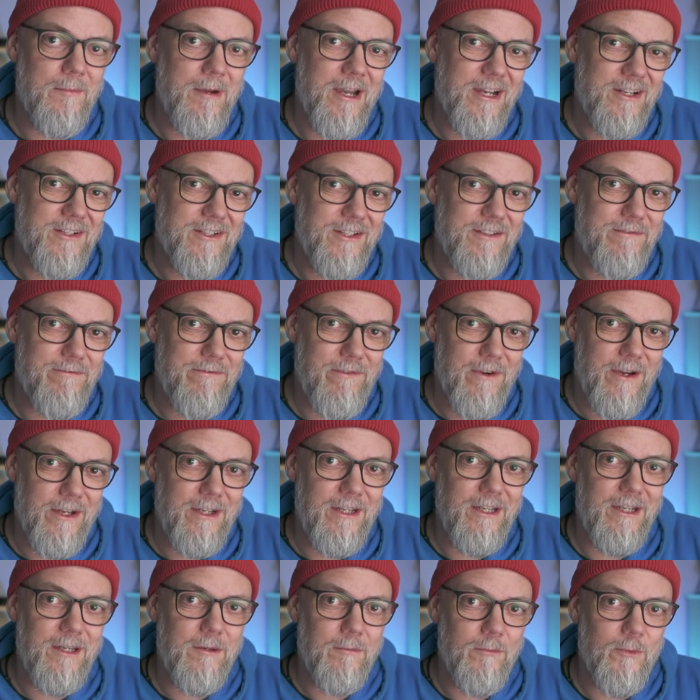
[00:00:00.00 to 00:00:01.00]
actually
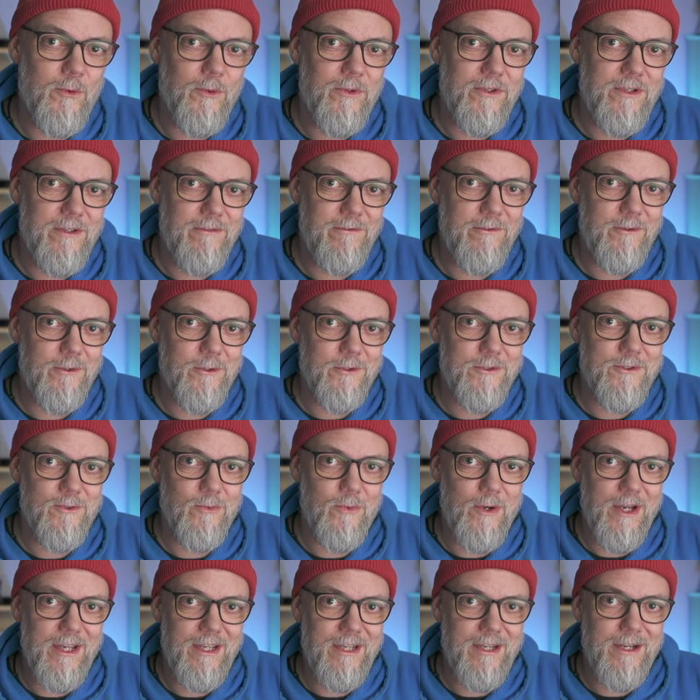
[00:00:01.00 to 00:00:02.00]
finding it more difficult to
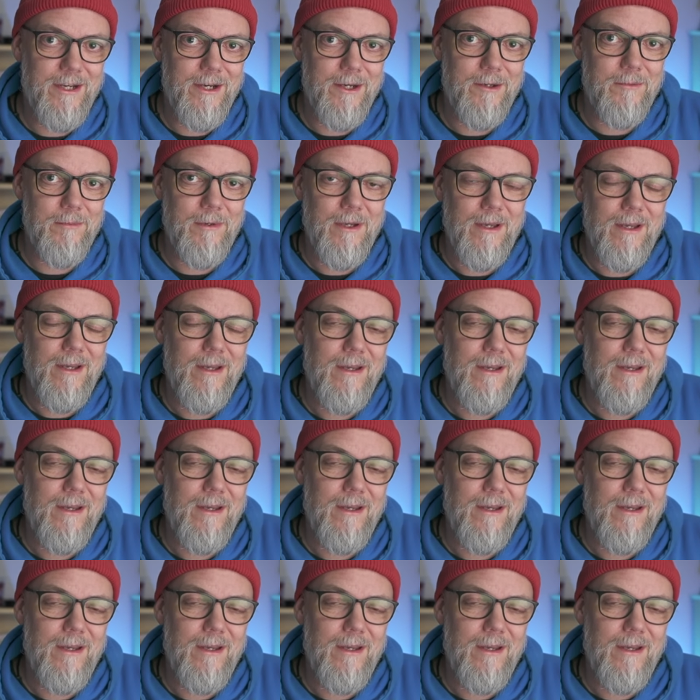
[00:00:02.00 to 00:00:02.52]
wake up.